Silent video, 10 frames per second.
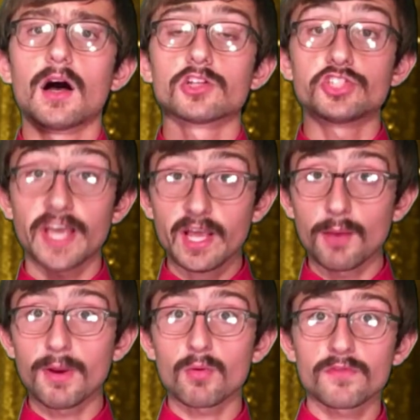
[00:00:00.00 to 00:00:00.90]
Check
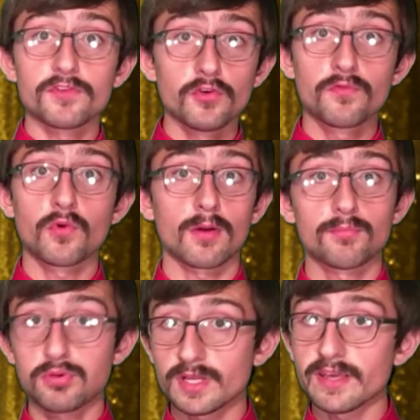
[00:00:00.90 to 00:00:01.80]
out my review for
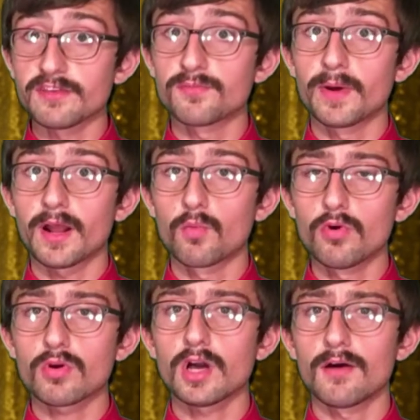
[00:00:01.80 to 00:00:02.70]
it, please, but I
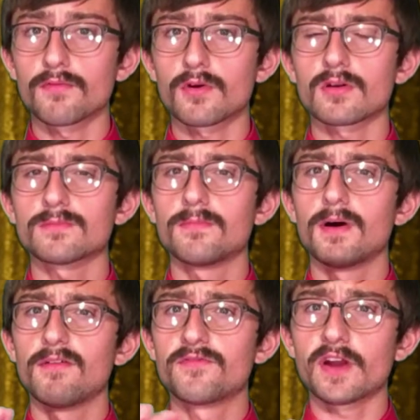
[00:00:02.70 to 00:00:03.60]
will cover
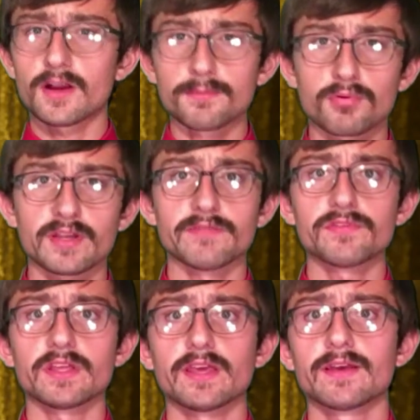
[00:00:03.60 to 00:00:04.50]
very
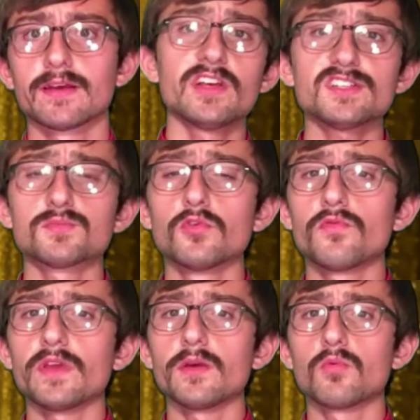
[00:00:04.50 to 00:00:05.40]
briefly. This
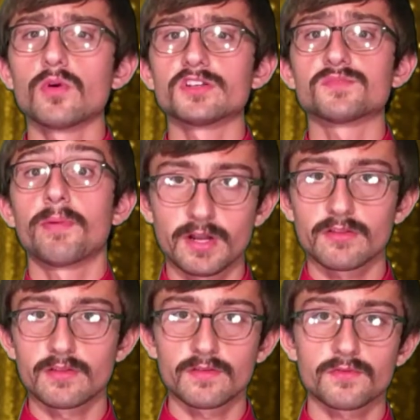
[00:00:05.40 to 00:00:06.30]
movie was better
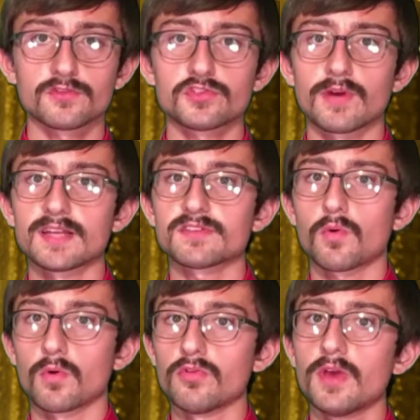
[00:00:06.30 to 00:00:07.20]
than the first
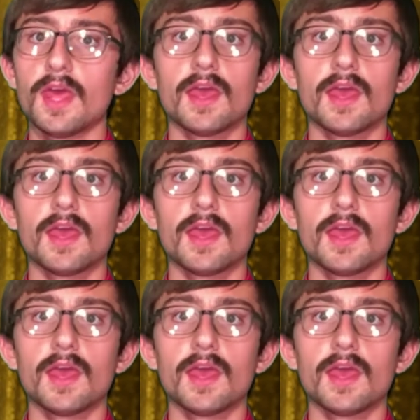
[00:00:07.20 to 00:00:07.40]
Jurassic World.